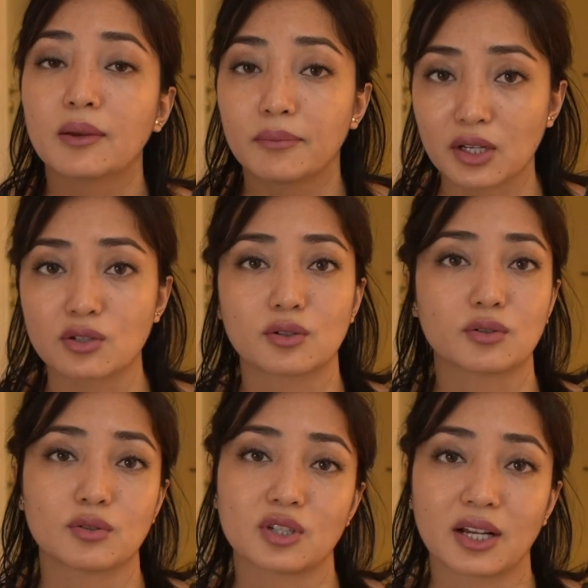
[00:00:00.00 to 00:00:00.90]
make sure
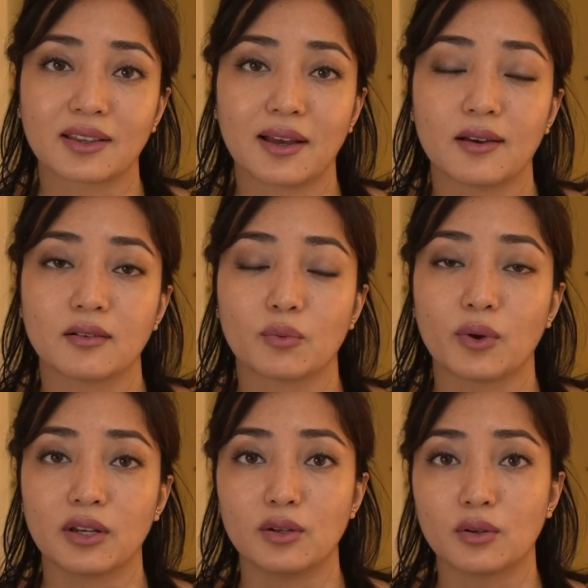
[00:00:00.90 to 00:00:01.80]
to check that
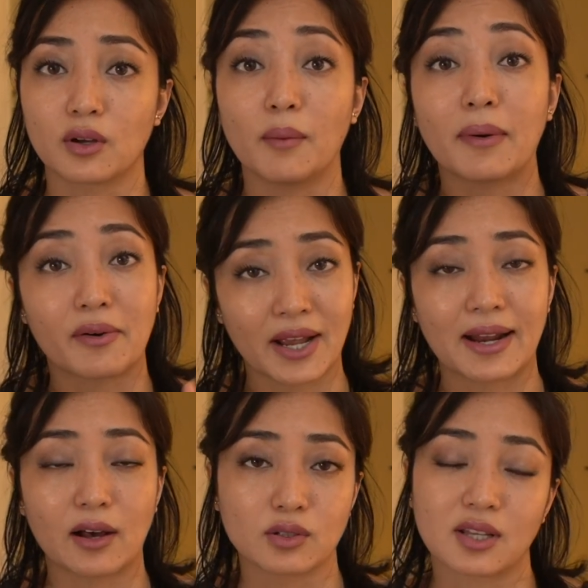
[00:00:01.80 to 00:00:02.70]
when you come right
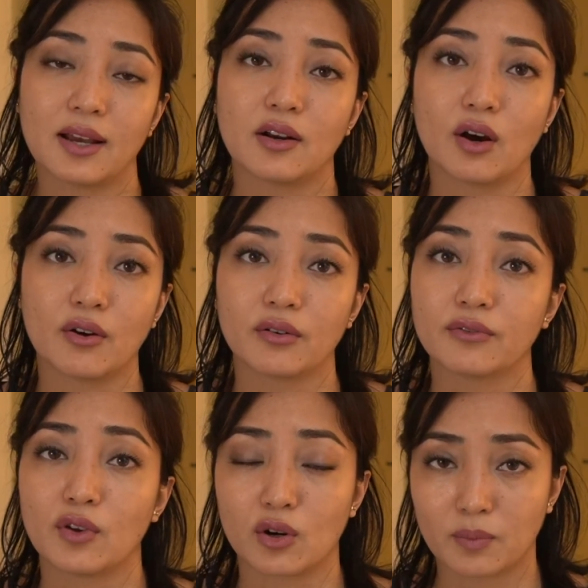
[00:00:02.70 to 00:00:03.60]
outside
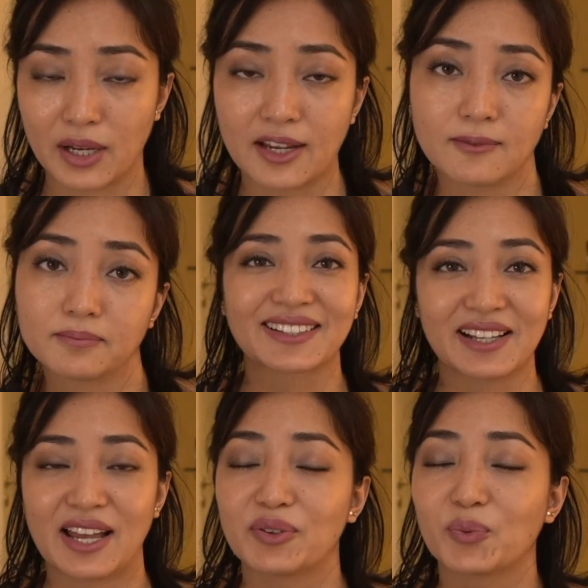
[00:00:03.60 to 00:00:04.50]
of your plane.
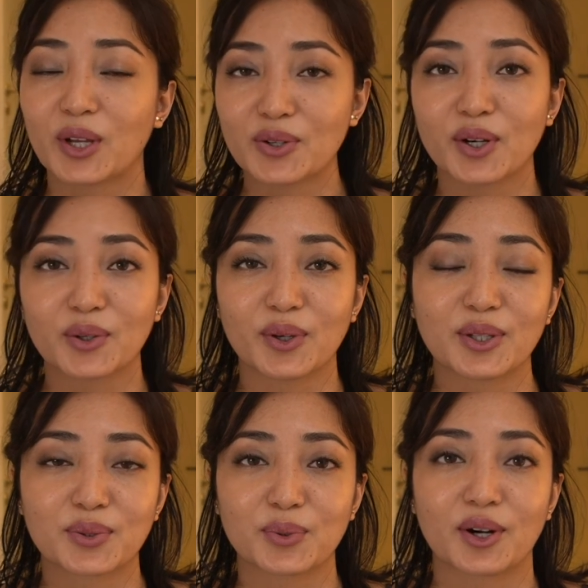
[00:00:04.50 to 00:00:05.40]
And when you are
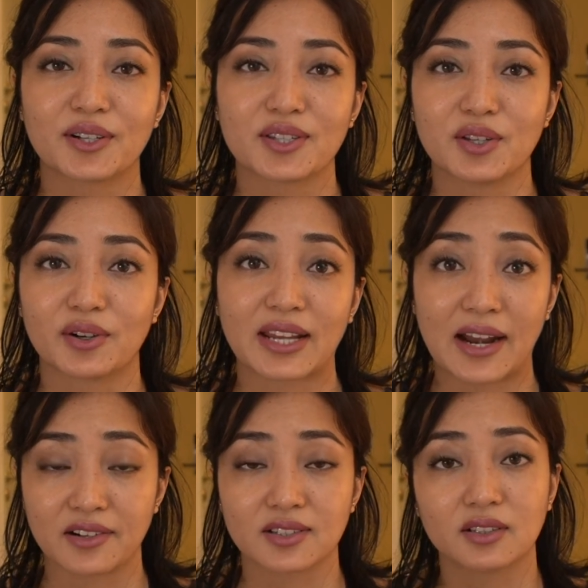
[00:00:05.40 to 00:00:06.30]
going towards your
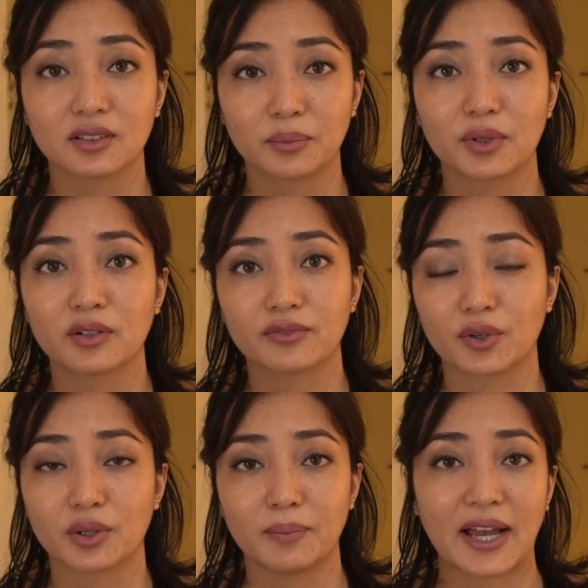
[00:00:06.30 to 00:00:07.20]
carousel number
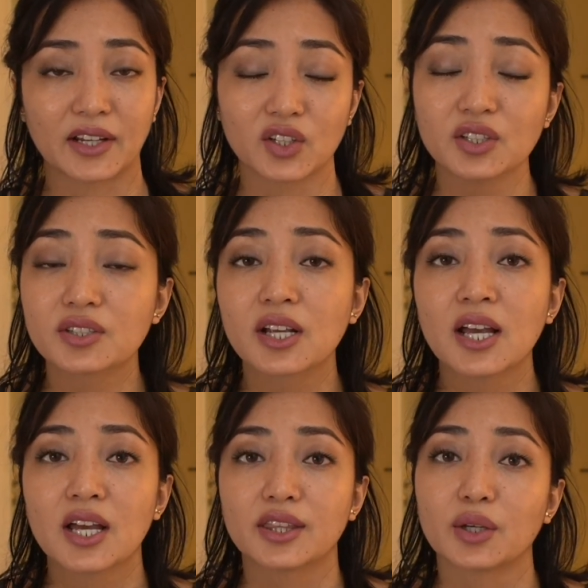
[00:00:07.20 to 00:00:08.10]
for the baggage,
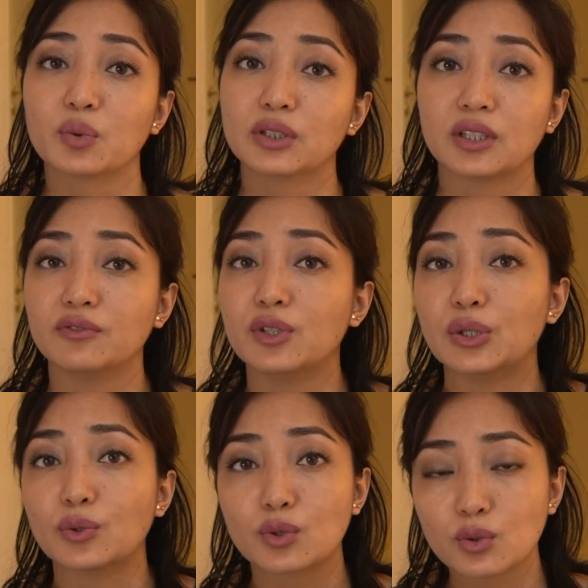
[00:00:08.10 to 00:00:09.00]
they will give
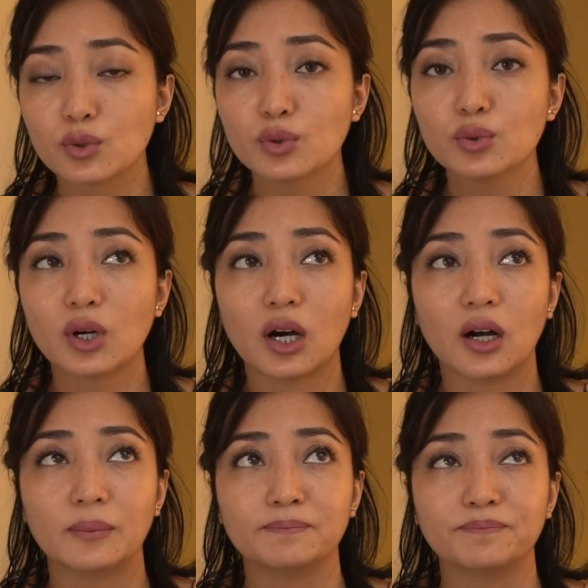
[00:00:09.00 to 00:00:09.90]
you
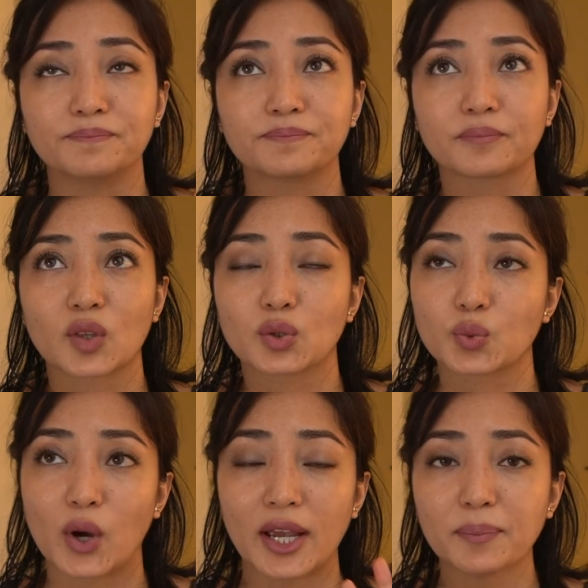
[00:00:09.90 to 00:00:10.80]
2
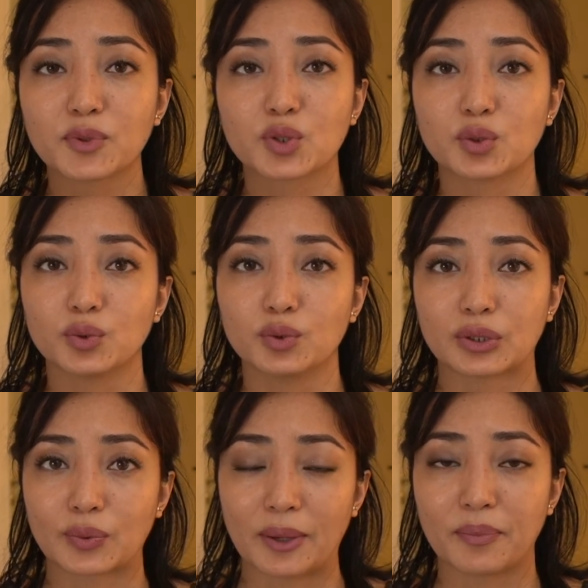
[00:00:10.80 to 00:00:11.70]
swipes to
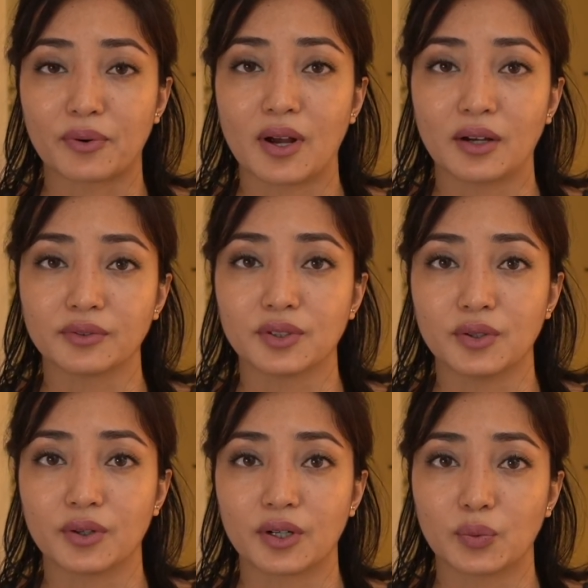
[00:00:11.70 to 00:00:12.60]
swipe around
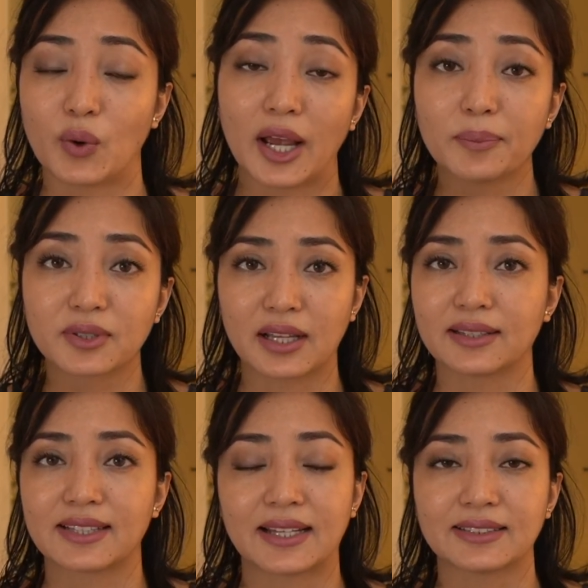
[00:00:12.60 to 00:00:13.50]
your wipes,
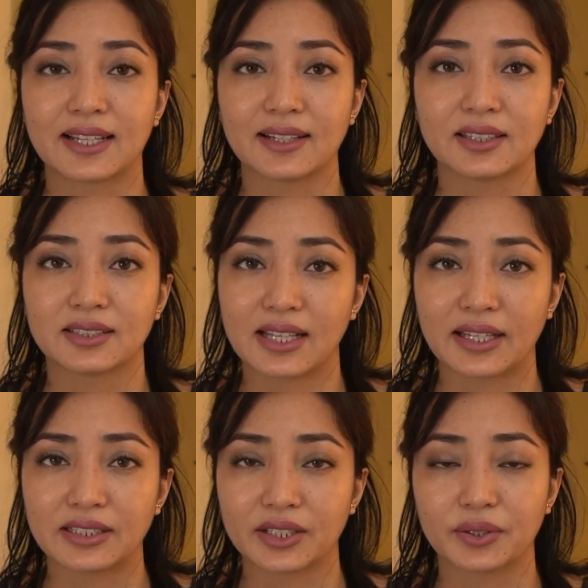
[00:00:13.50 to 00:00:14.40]
like
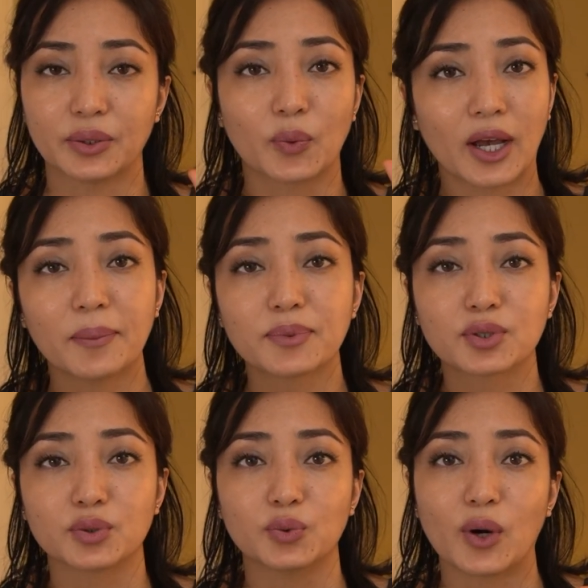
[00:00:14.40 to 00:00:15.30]
sanitary wipes,
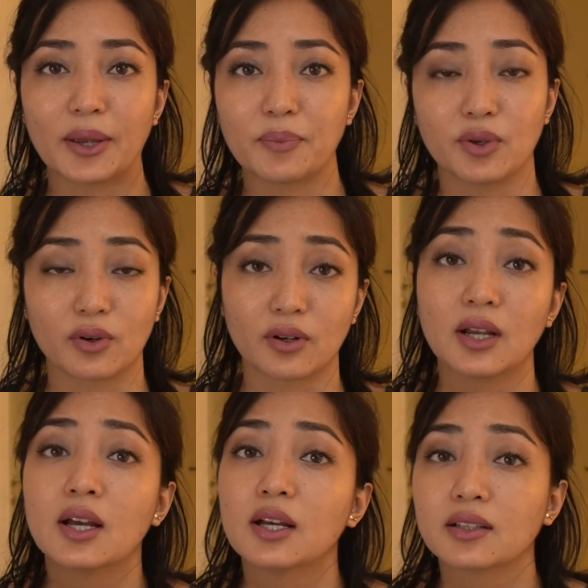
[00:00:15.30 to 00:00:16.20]
to wipe your
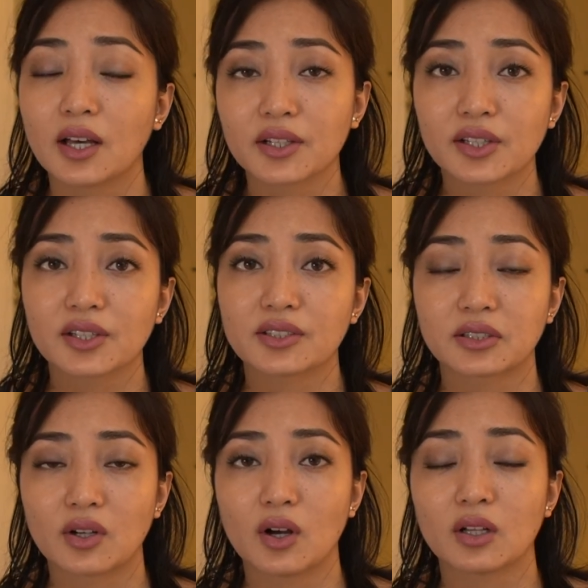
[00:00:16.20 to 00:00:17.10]
luggage
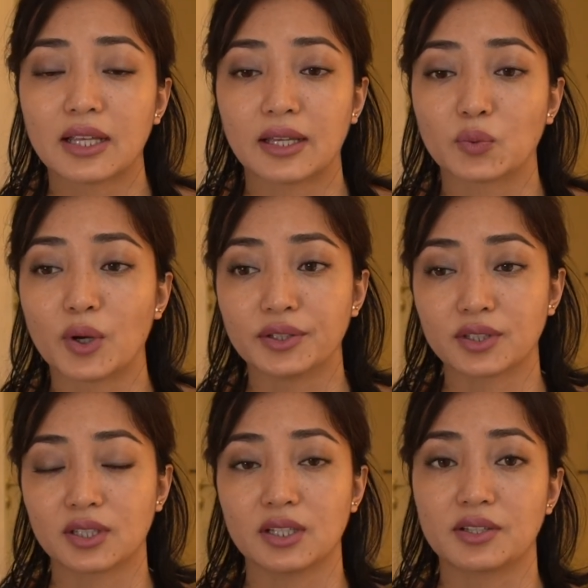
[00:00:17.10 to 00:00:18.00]
and all. And
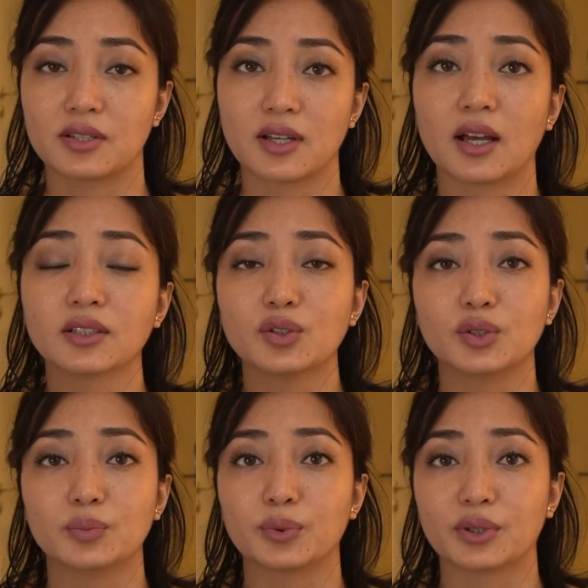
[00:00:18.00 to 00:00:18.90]
once it's done,
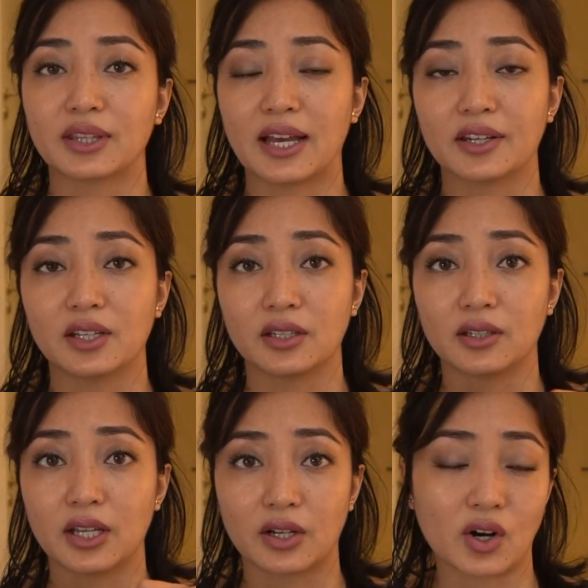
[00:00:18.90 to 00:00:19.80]
you put that in
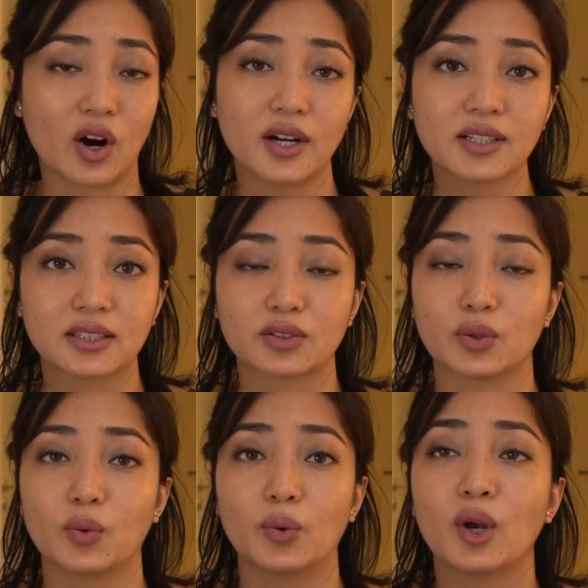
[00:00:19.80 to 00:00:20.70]
a cart.
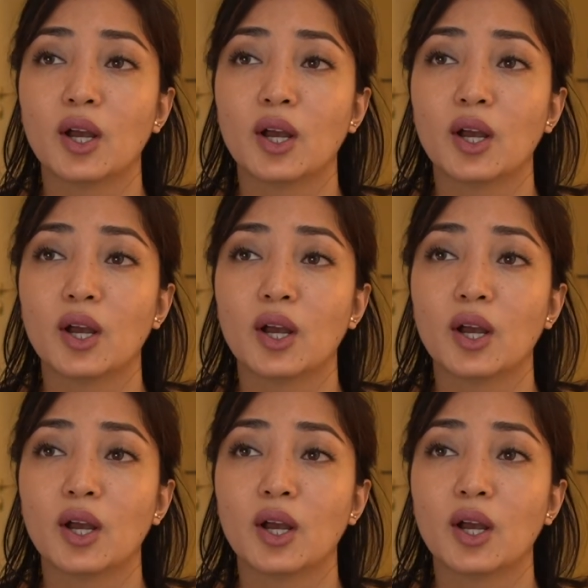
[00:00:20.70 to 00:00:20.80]
So,